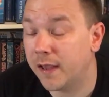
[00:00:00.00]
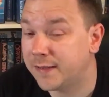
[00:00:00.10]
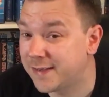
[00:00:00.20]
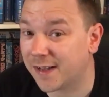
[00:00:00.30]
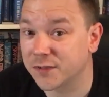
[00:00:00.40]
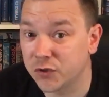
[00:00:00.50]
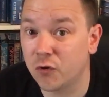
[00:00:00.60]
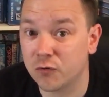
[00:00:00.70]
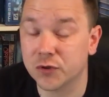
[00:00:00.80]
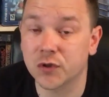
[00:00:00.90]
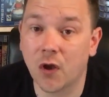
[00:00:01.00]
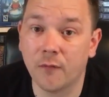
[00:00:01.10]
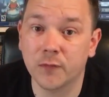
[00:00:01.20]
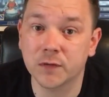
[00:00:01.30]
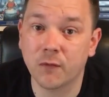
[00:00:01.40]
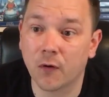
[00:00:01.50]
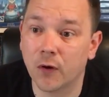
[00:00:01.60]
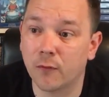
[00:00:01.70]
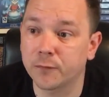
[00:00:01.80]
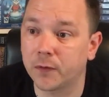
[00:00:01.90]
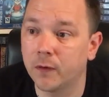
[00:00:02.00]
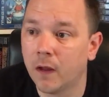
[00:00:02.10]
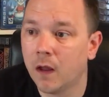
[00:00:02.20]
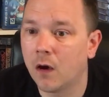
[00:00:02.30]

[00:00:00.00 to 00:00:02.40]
it does not surface very often.